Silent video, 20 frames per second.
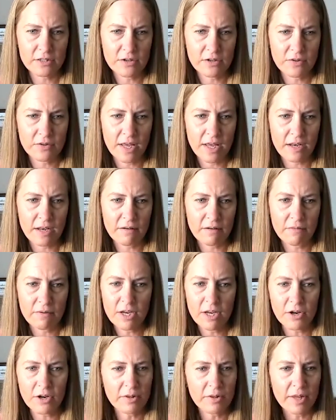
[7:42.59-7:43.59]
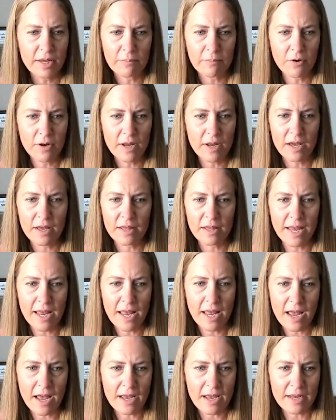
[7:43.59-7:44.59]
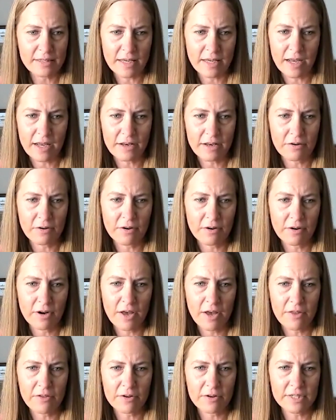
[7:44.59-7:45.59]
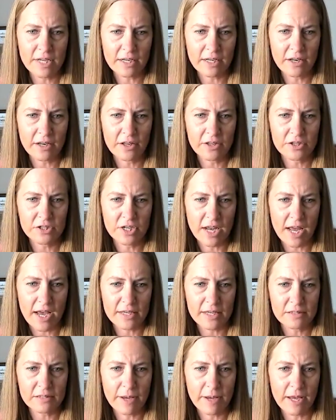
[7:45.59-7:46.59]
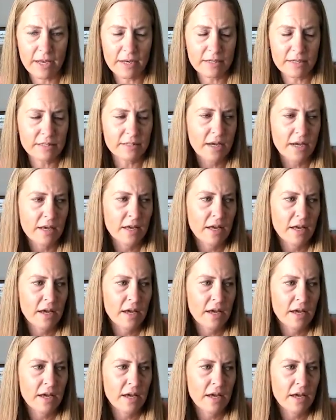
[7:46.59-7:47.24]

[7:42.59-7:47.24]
So then, like Maria on the AI side or other technology aspects,